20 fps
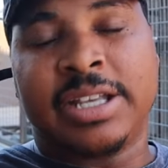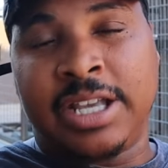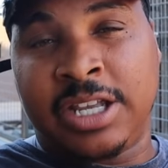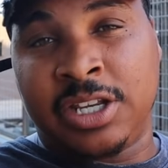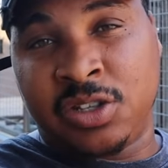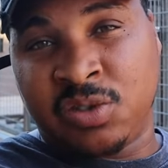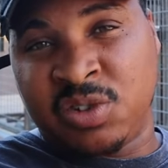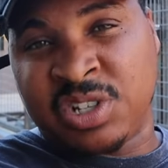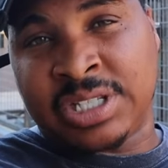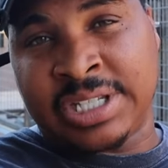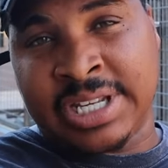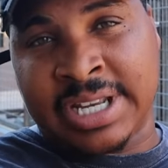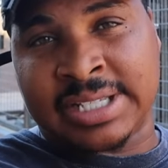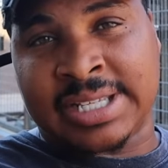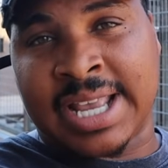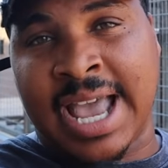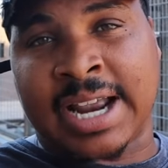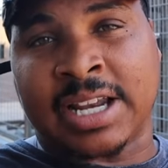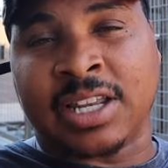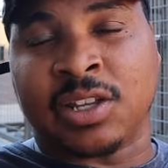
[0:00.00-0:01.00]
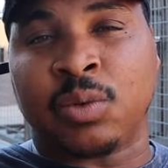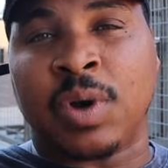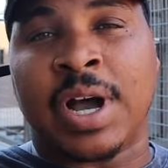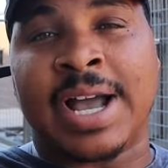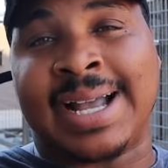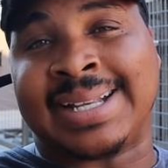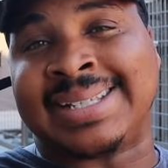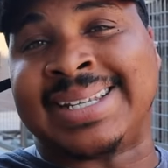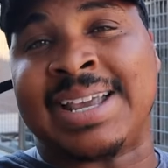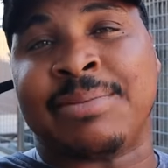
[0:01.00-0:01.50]
and you will see exactly
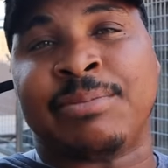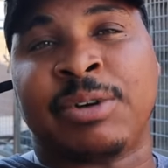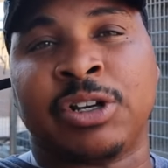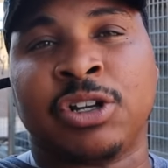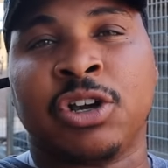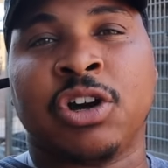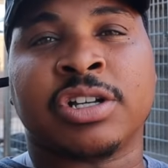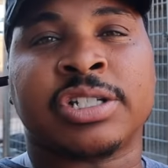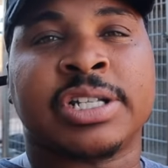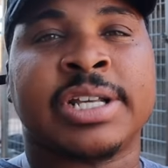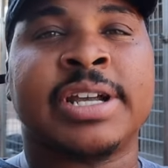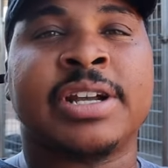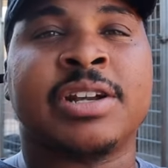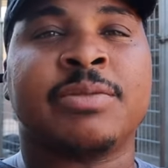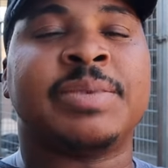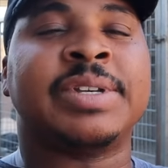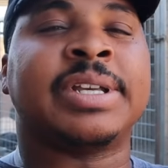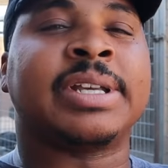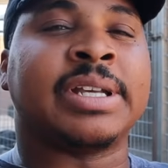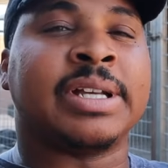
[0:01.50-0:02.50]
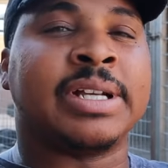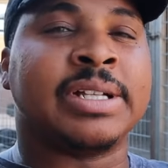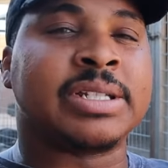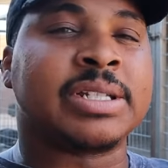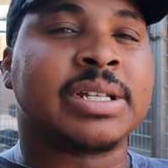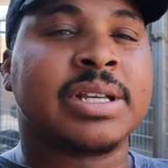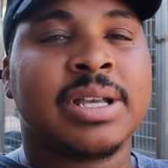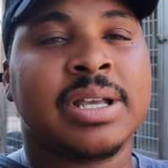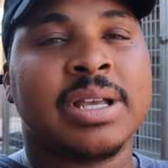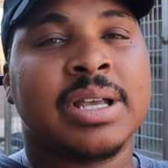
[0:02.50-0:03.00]
why I take my dog's ear,
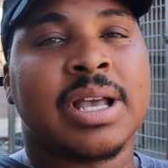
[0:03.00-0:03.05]
because